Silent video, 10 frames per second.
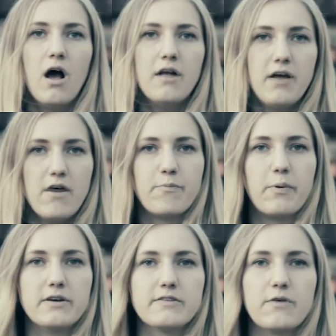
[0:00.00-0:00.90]
Now
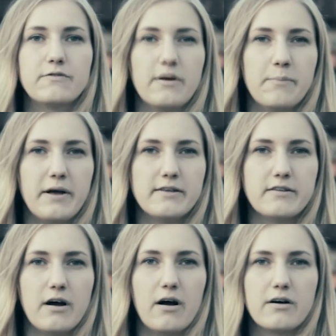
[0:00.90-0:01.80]
parts of Donbas
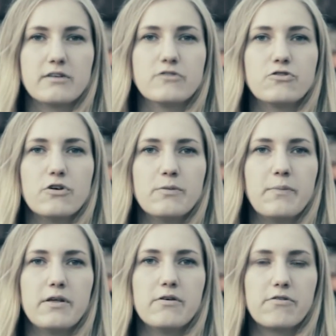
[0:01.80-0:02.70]
are controlled
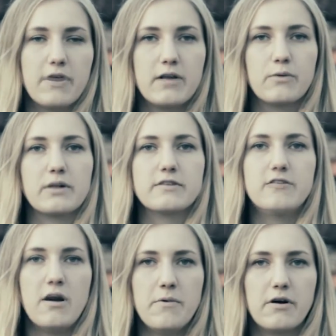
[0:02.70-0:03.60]
by Ukraine, while
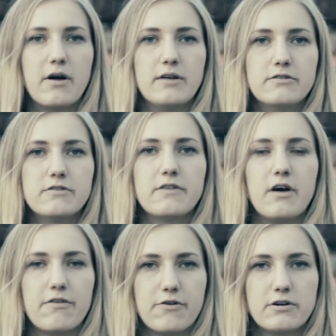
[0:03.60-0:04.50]
some are under
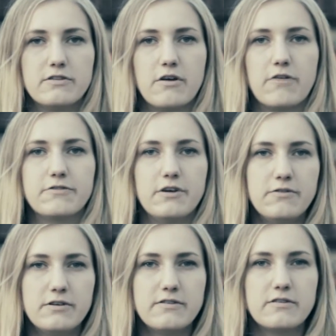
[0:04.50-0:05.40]
the authority of
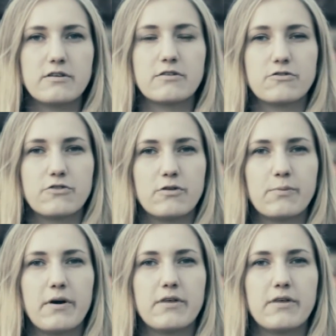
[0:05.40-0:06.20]
terrorists controlled by